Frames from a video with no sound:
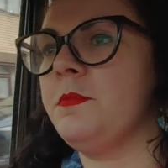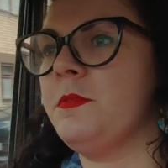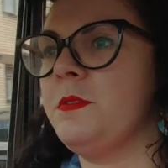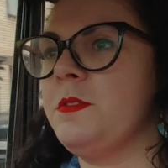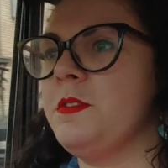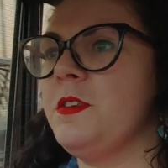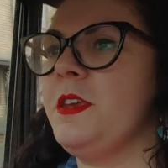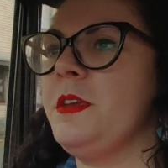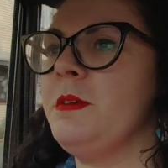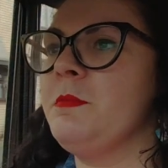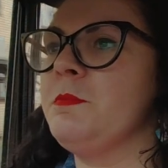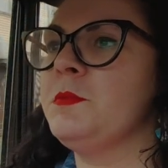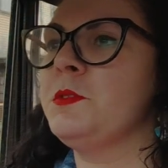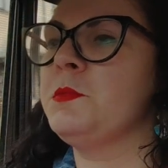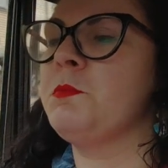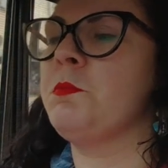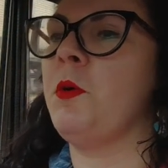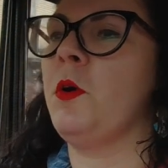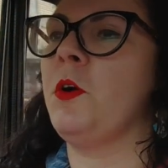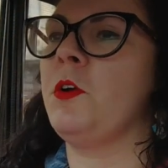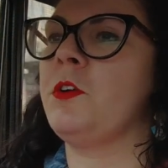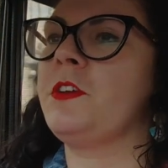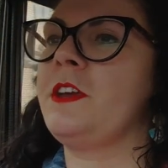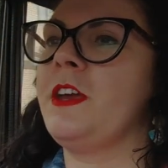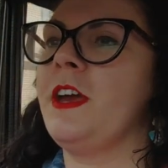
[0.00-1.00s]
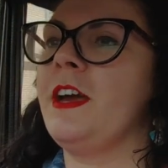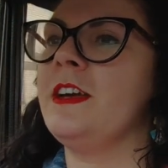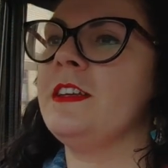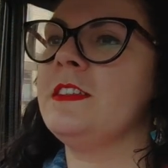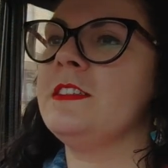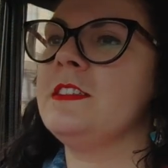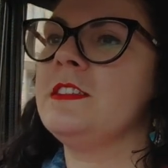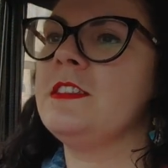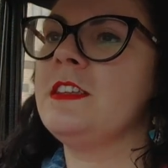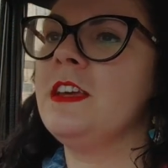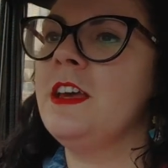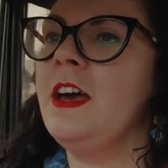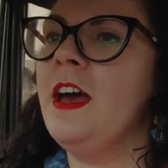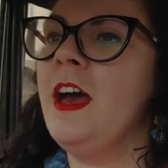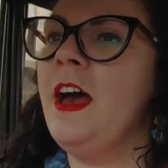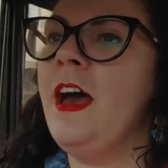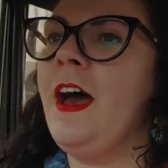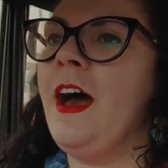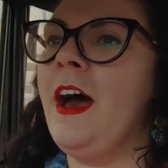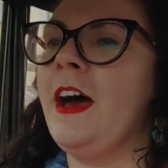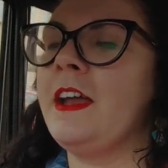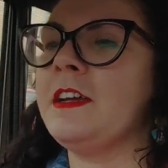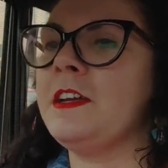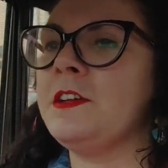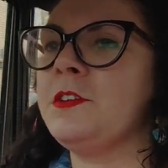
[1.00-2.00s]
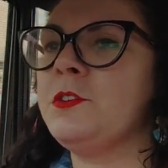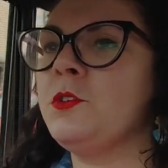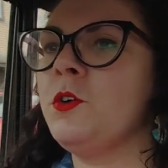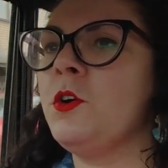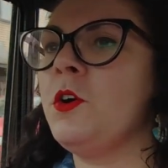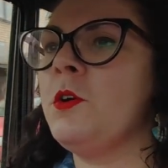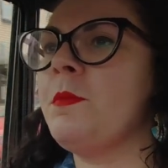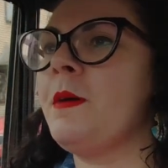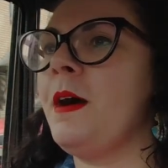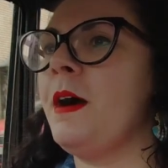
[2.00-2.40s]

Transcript: themed podcast, and I thought